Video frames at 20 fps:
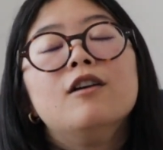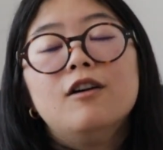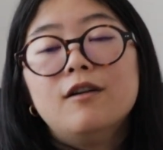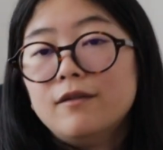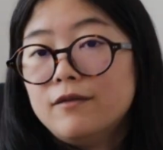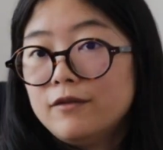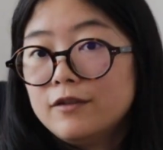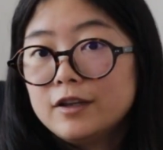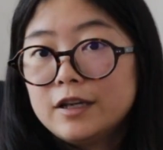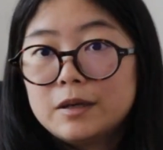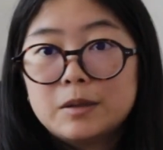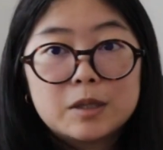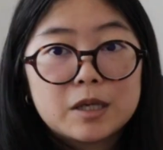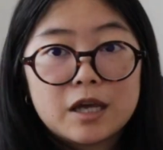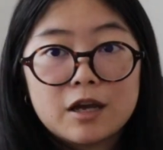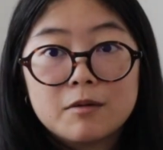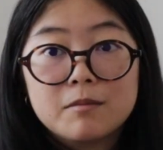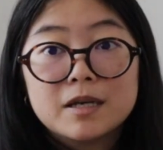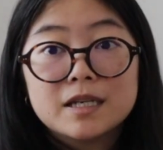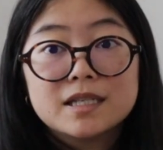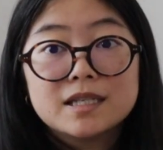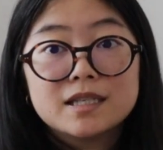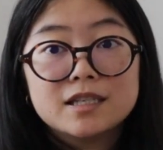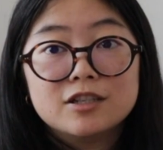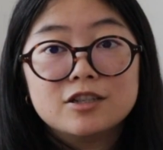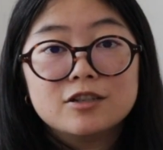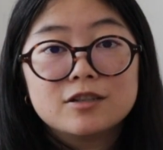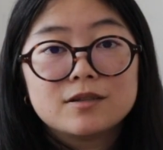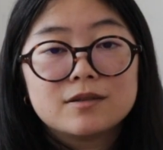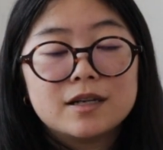hopefully I will count my
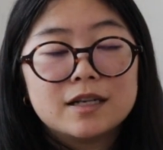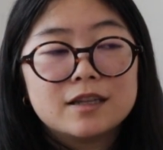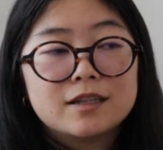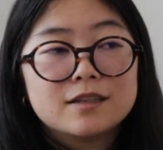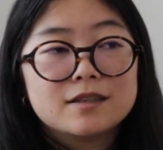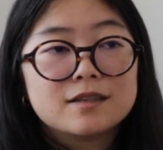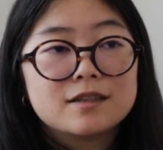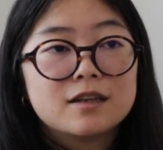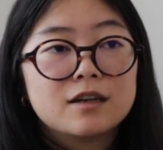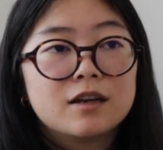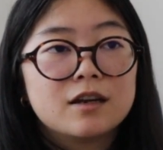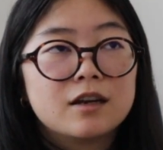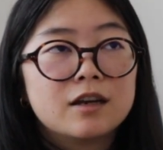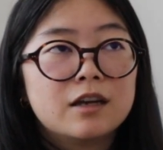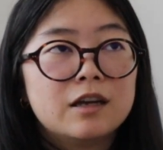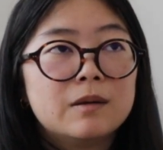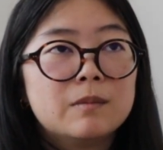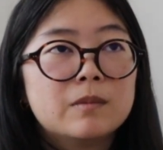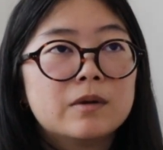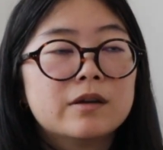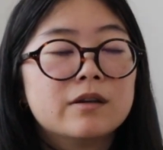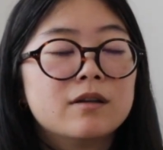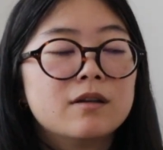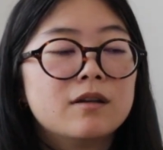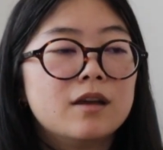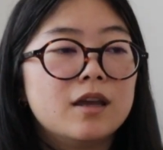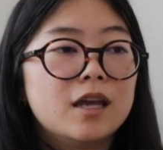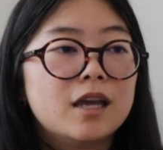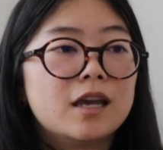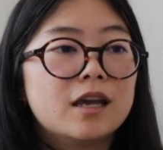stitches right this time,
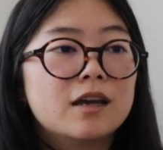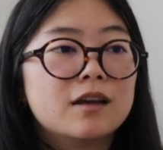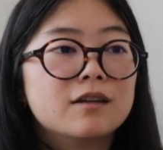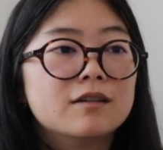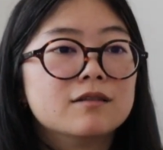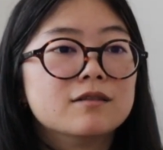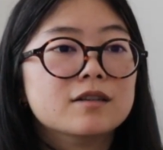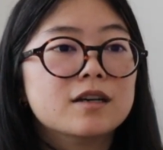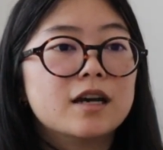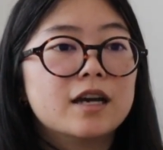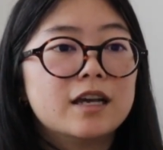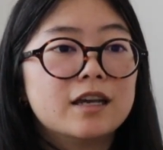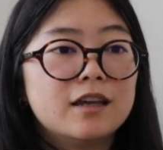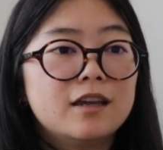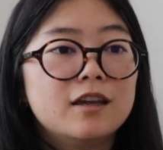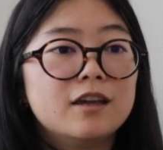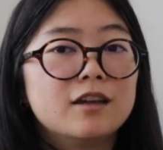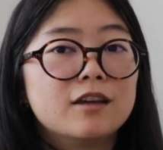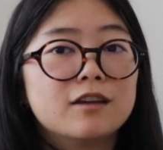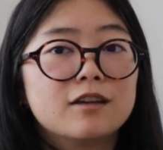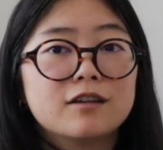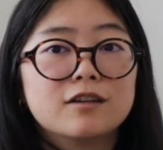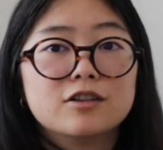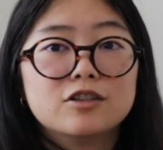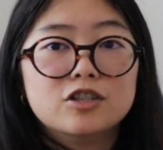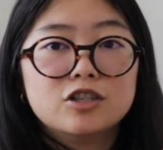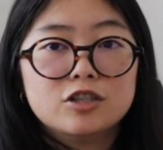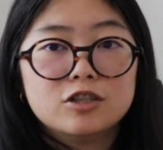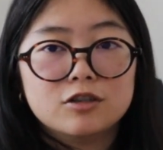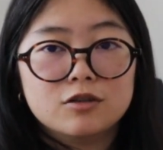and I can
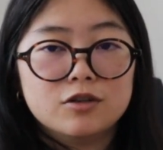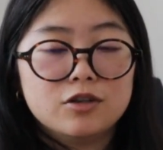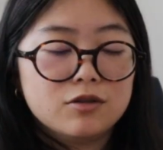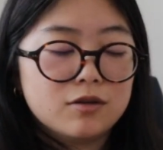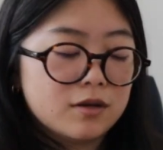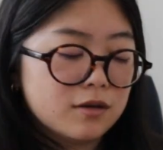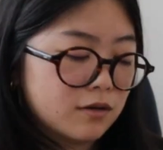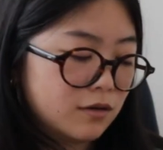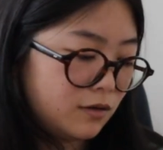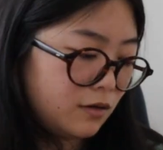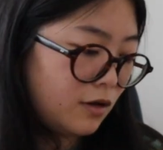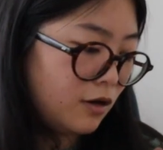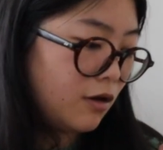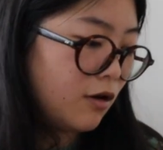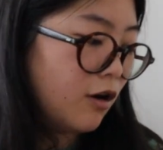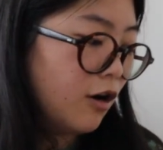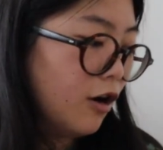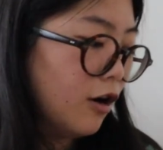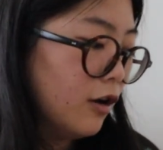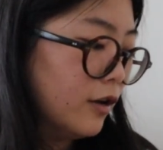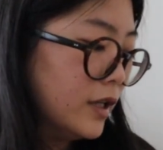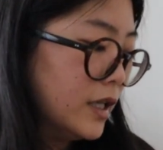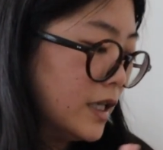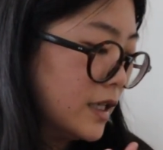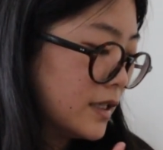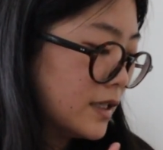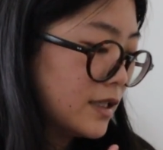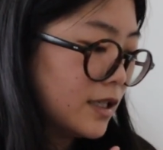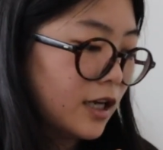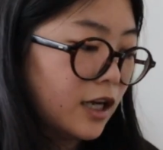show you all
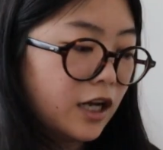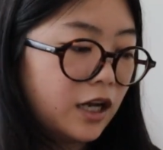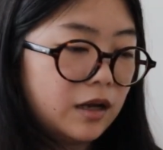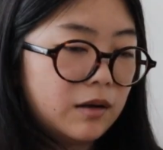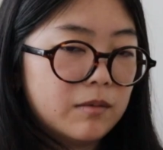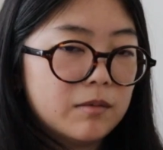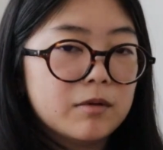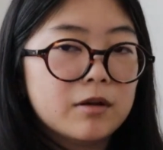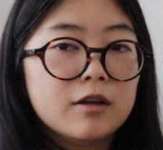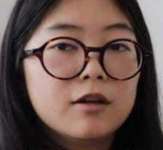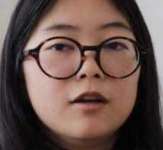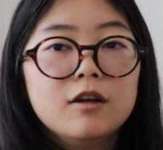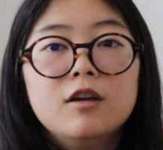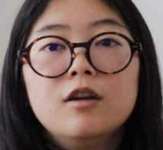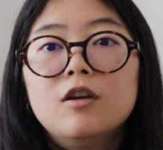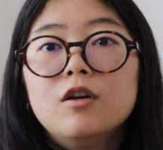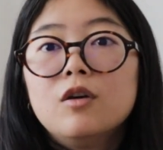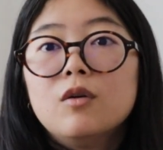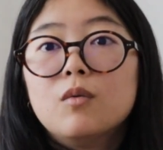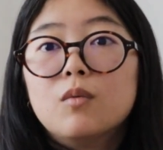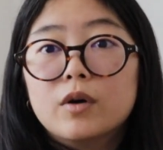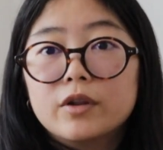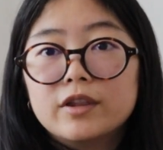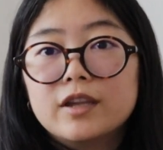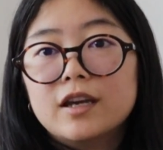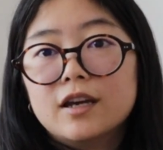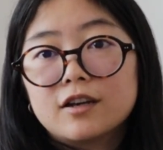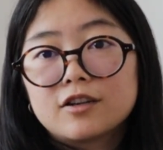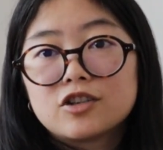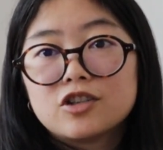next time what
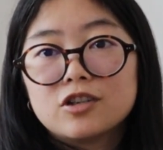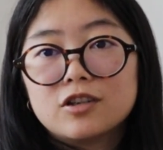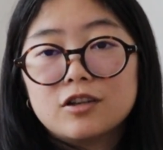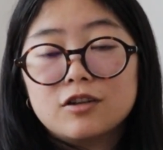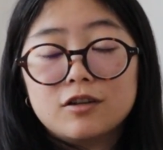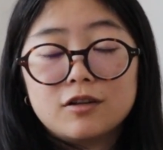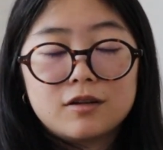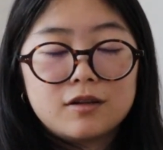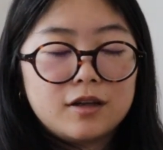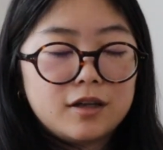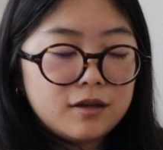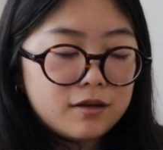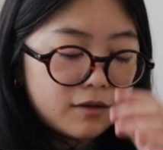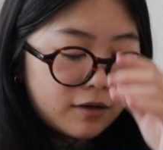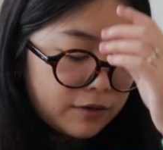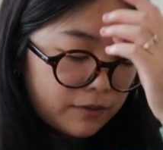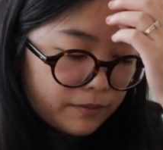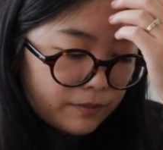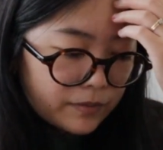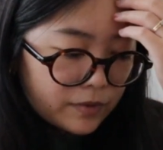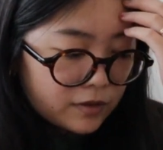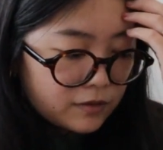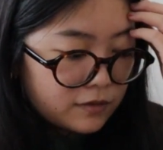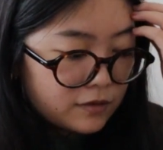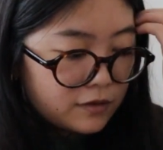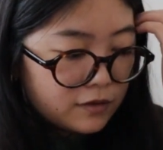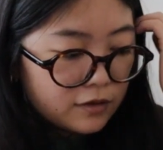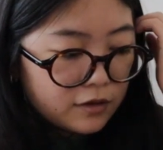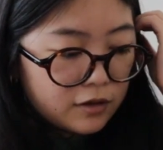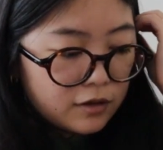they actually look like.
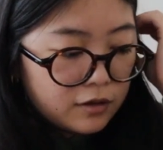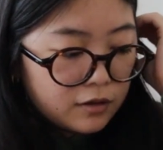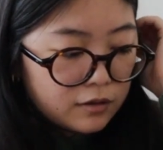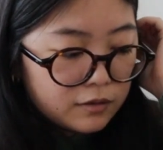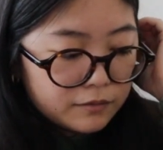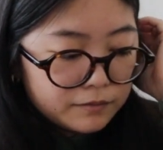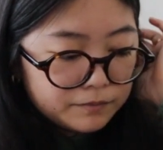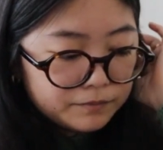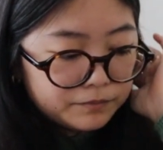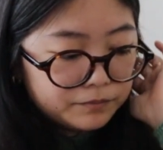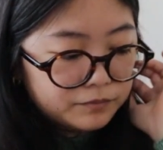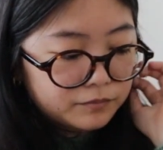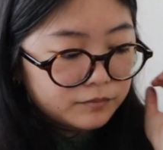So